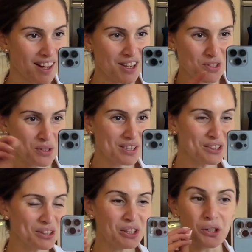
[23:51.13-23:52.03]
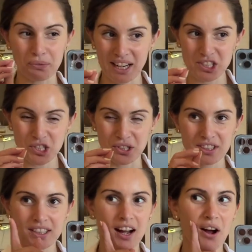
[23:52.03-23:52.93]
So little
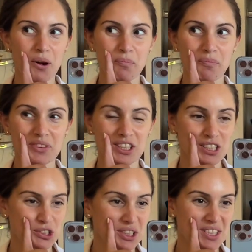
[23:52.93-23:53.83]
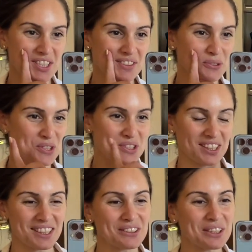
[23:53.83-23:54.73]
correction, Tristan was
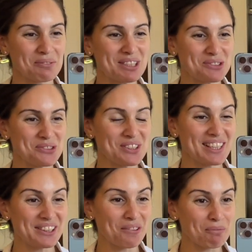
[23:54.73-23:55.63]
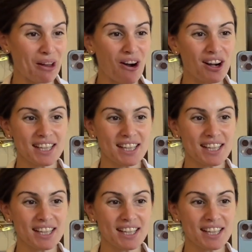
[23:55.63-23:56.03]
hearing me do the little blog,